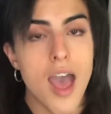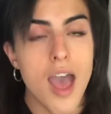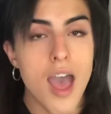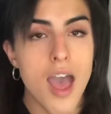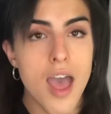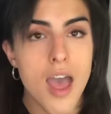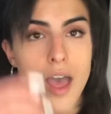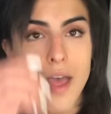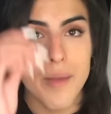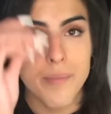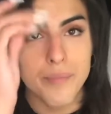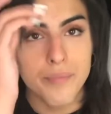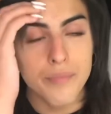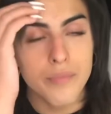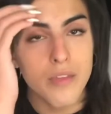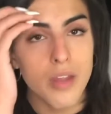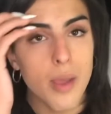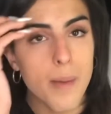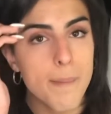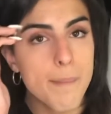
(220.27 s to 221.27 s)

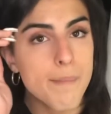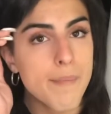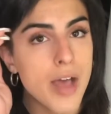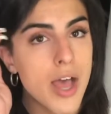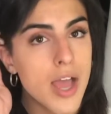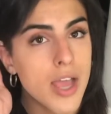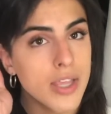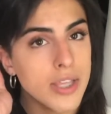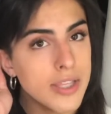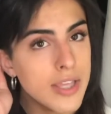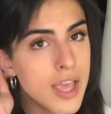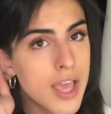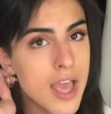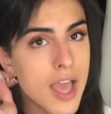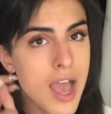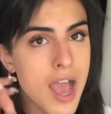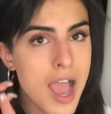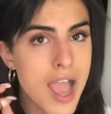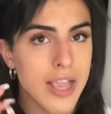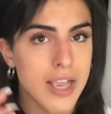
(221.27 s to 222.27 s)
But yeah,
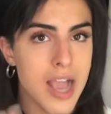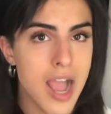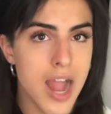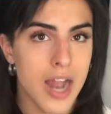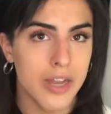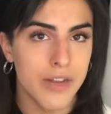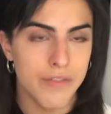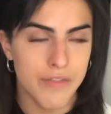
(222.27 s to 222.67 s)
I kind